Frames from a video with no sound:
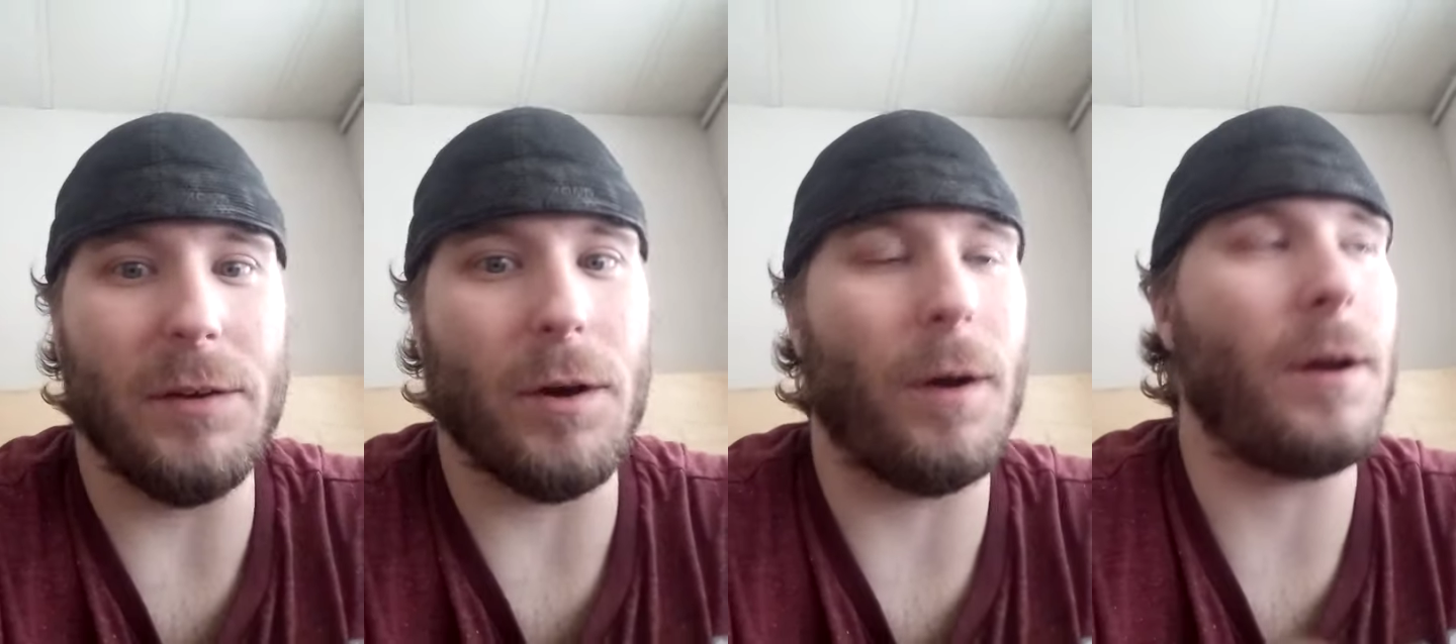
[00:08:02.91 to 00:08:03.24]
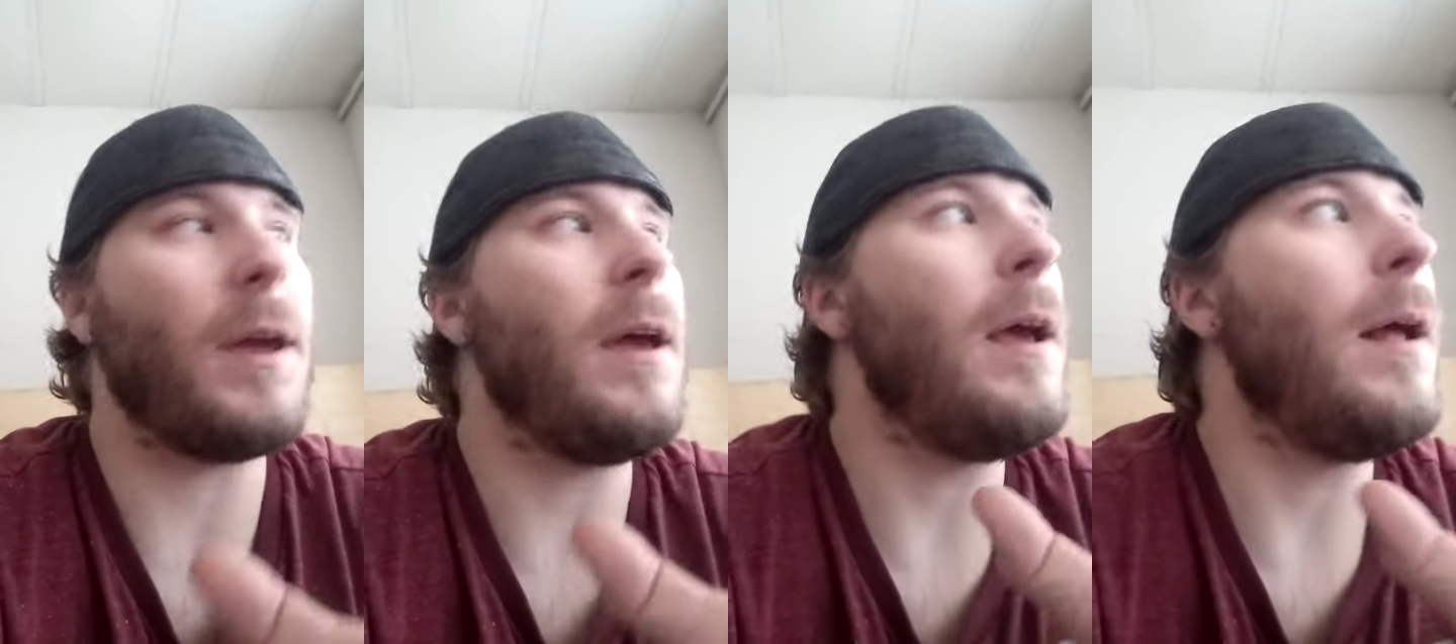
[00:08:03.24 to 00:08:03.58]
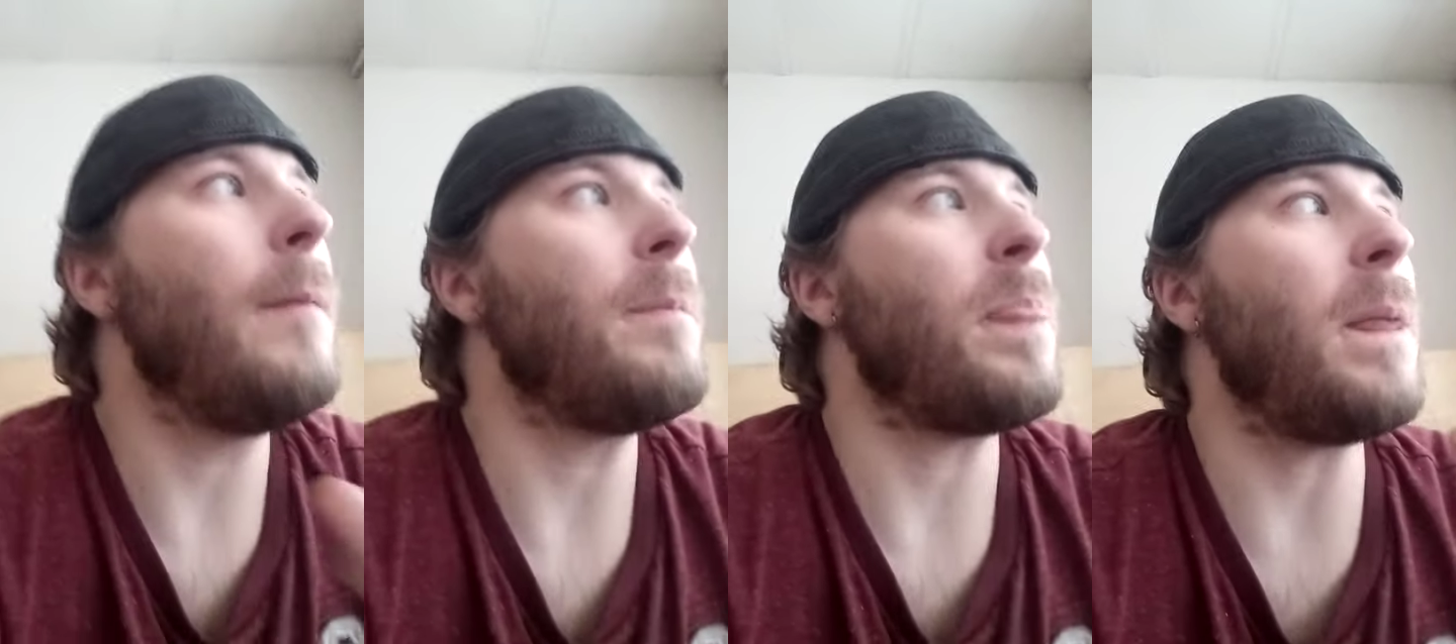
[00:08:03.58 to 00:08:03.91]
dark.
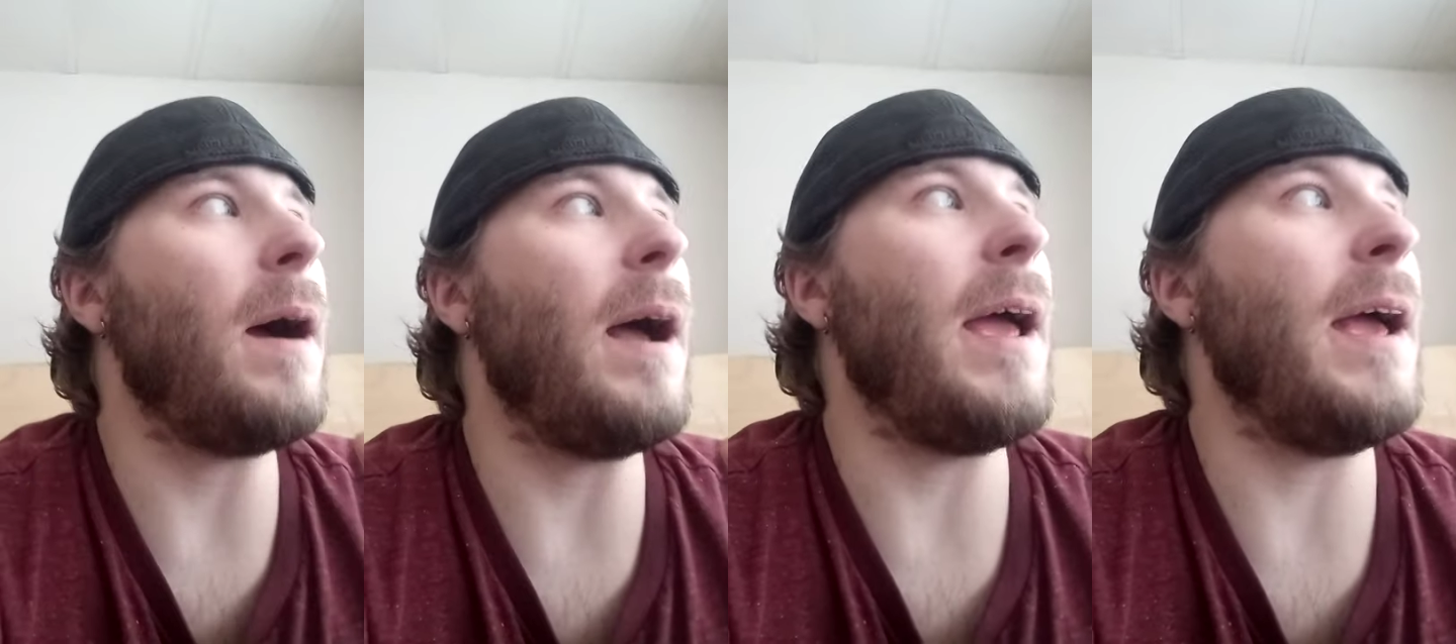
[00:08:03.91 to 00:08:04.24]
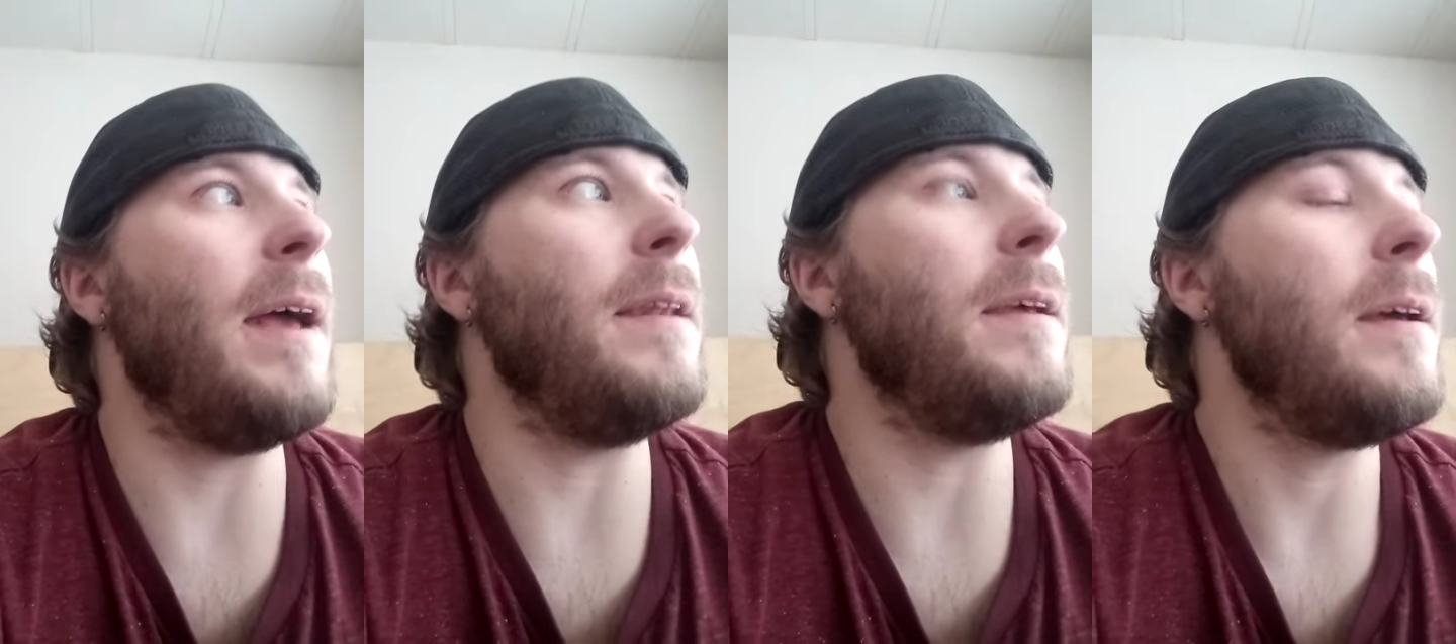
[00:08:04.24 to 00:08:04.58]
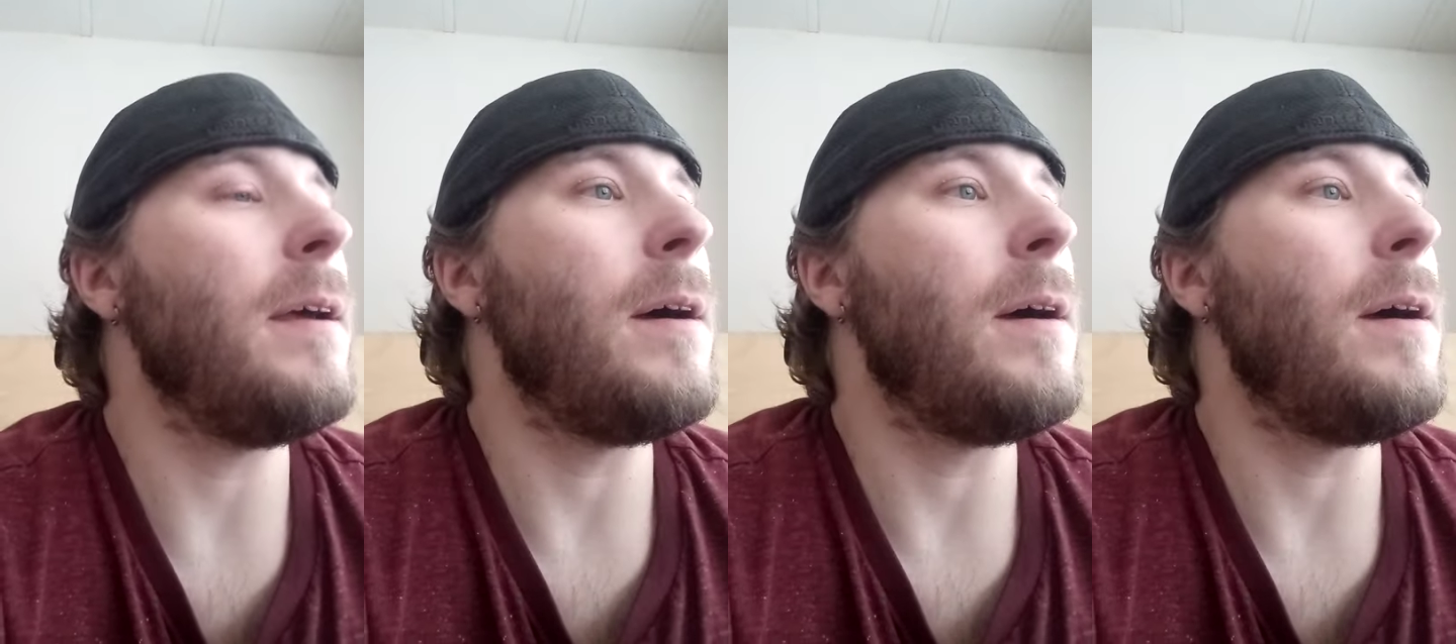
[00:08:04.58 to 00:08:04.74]
And